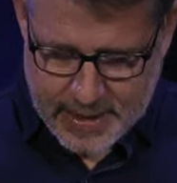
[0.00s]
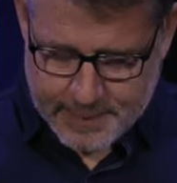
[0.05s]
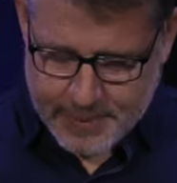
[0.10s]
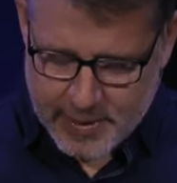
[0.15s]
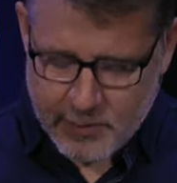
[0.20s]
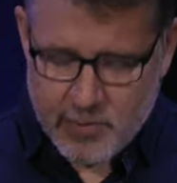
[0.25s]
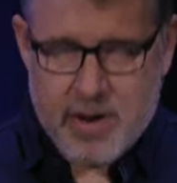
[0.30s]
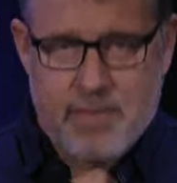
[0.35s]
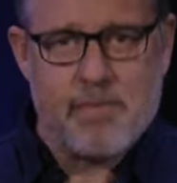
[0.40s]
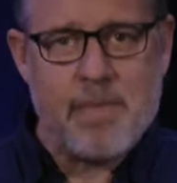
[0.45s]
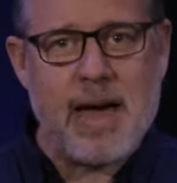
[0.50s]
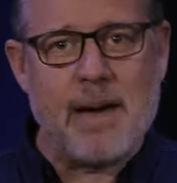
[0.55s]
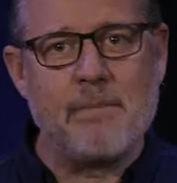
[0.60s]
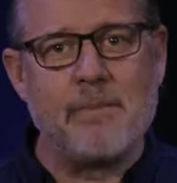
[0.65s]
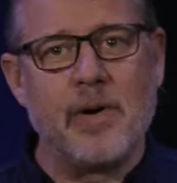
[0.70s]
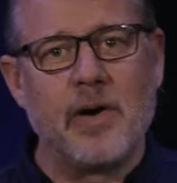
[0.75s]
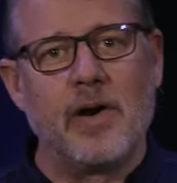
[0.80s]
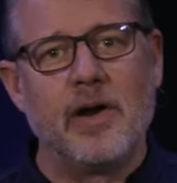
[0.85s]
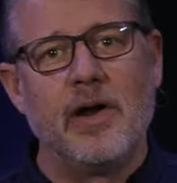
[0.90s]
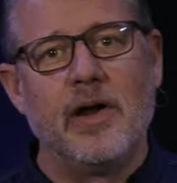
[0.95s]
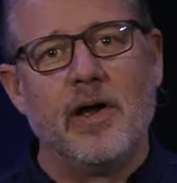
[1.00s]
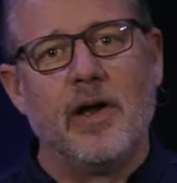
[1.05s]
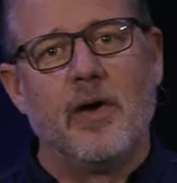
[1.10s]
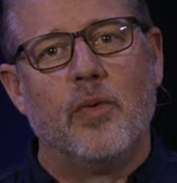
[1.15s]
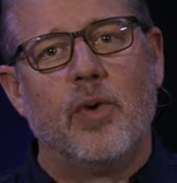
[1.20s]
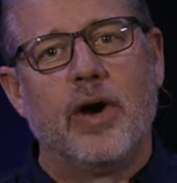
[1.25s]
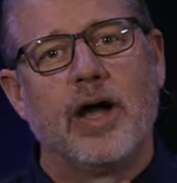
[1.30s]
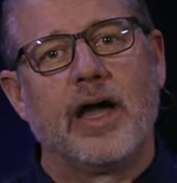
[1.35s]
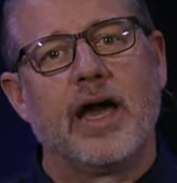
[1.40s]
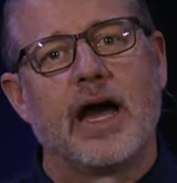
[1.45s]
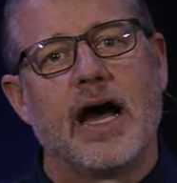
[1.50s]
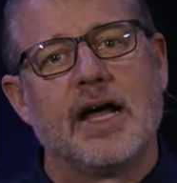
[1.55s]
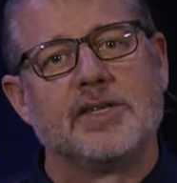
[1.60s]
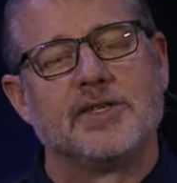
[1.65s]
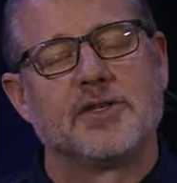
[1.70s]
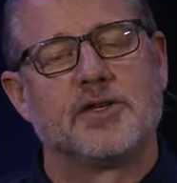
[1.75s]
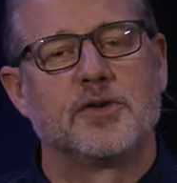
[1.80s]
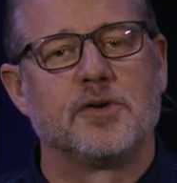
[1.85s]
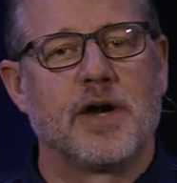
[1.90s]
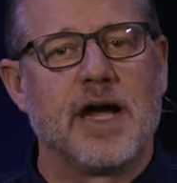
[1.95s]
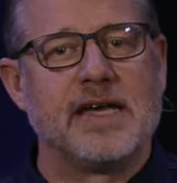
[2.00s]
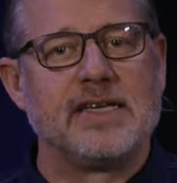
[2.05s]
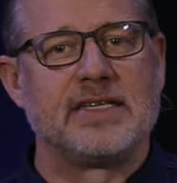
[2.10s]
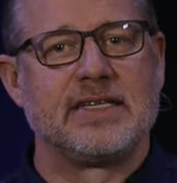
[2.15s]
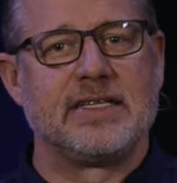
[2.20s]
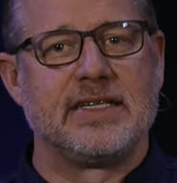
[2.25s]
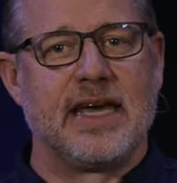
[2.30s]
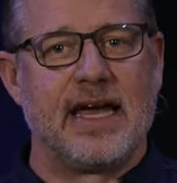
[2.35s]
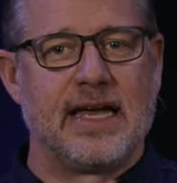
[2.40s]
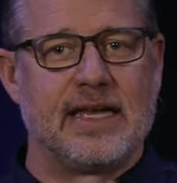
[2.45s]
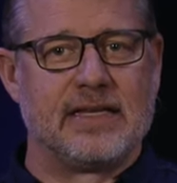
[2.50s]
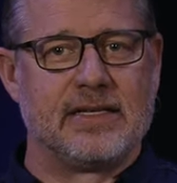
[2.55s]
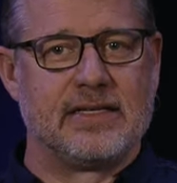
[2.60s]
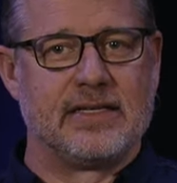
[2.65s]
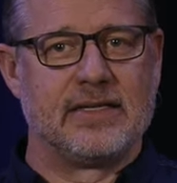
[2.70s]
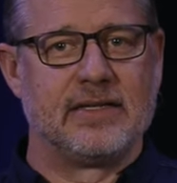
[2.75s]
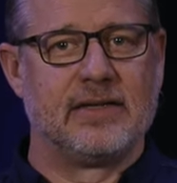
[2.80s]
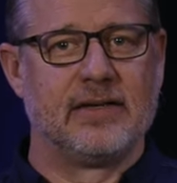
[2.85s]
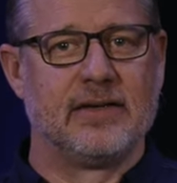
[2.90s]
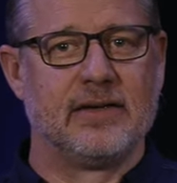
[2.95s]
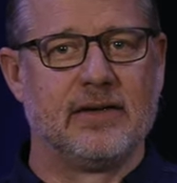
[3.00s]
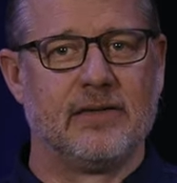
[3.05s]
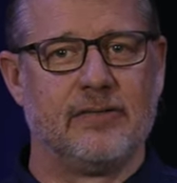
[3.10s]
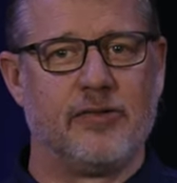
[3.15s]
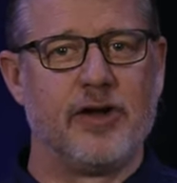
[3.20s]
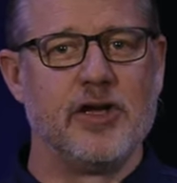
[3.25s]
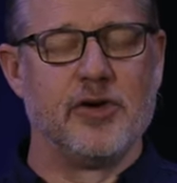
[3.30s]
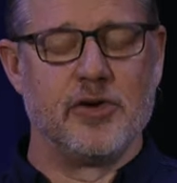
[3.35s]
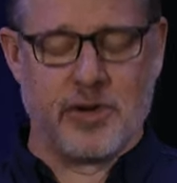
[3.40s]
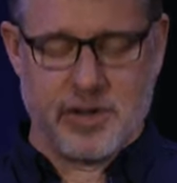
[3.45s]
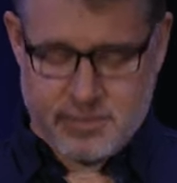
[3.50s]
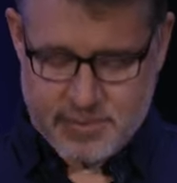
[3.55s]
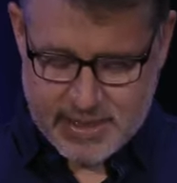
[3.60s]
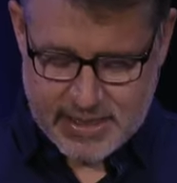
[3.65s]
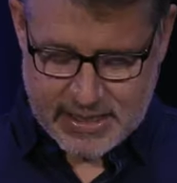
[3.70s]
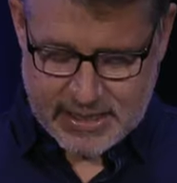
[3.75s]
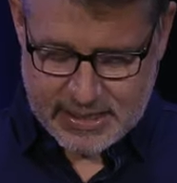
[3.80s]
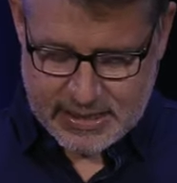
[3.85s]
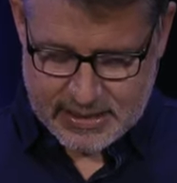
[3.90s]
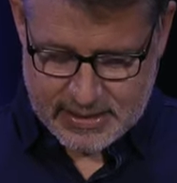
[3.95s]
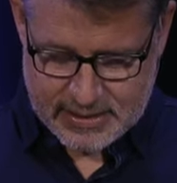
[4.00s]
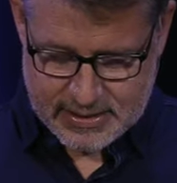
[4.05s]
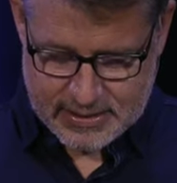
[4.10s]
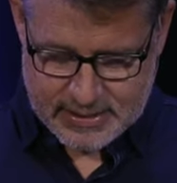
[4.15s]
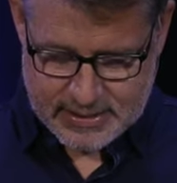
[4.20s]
But remember what God's grace says for you and me.